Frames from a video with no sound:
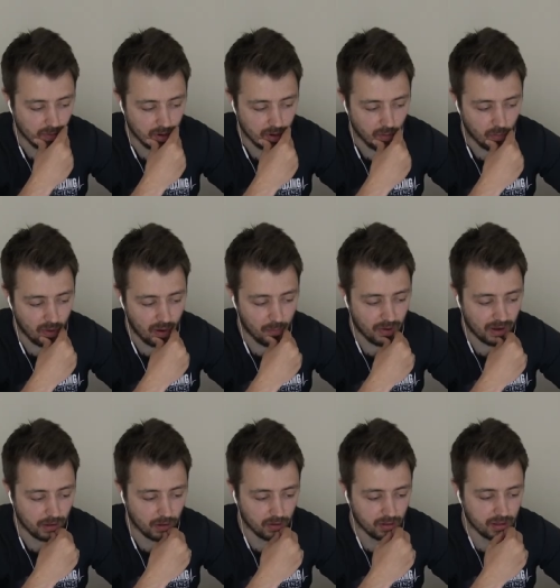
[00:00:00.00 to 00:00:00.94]
when we
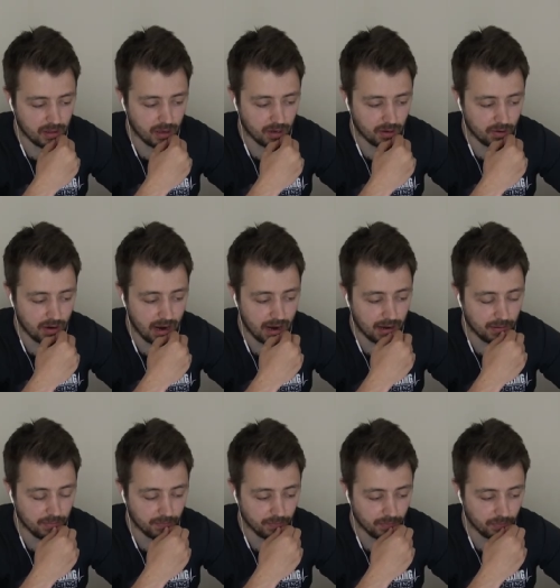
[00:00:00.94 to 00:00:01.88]
look to try
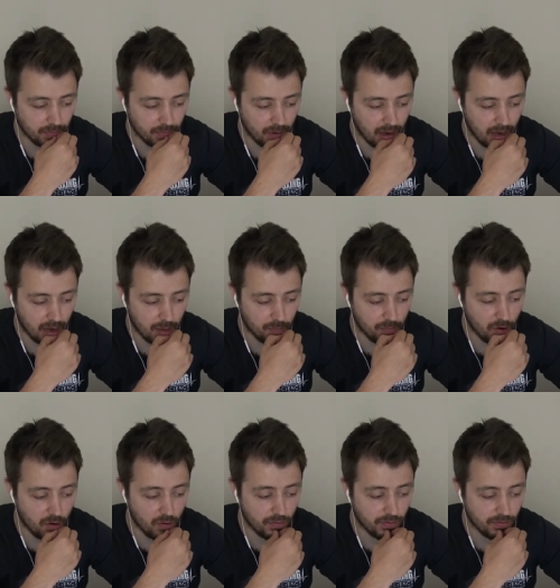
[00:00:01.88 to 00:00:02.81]
and
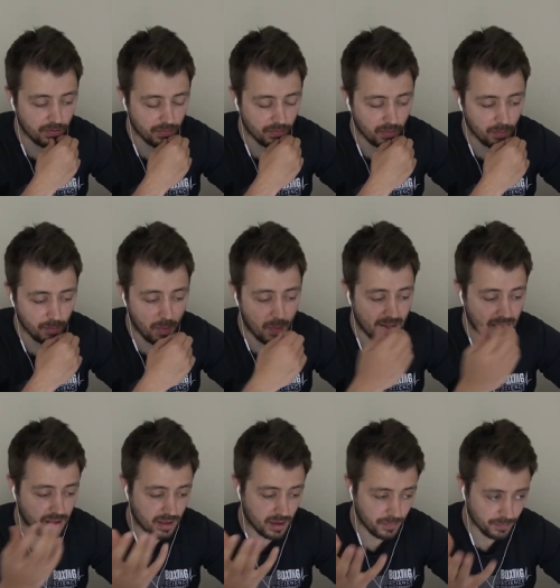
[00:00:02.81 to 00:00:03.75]
improve
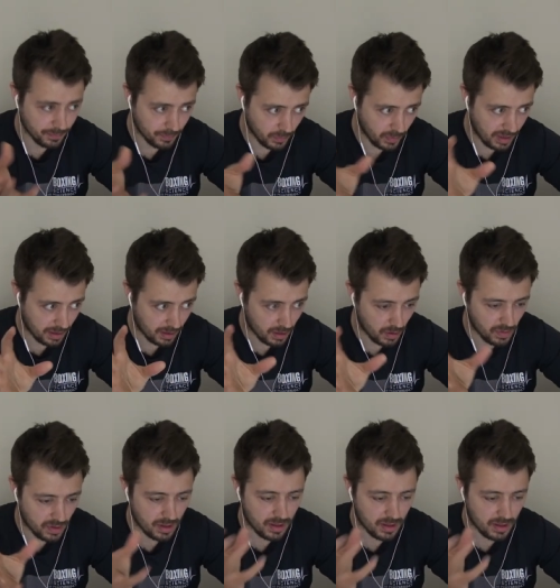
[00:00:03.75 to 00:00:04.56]
momentum, we use